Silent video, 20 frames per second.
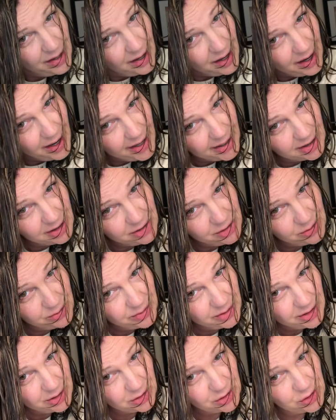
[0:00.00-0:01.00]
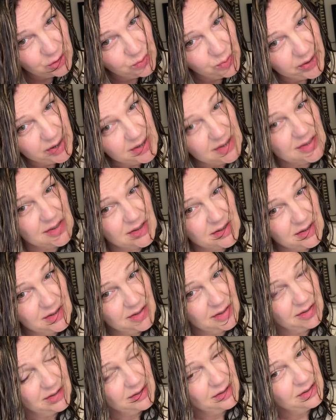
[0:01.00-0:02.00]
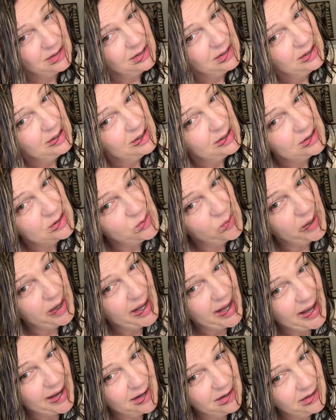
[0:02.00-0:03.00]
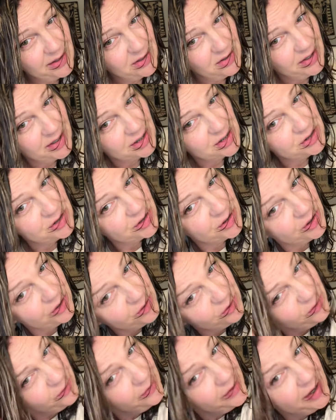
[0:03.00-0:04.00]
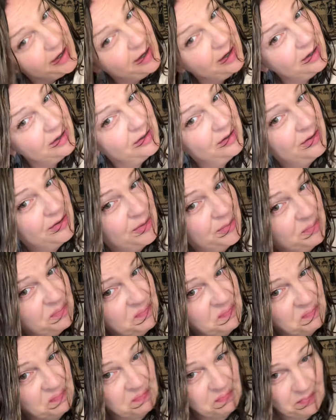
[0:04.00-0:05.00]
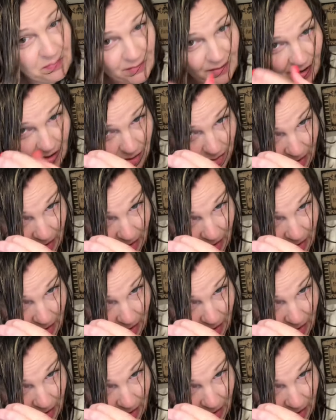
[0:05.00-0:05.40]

I can do a little twist, so I add a little extra curl there. I don't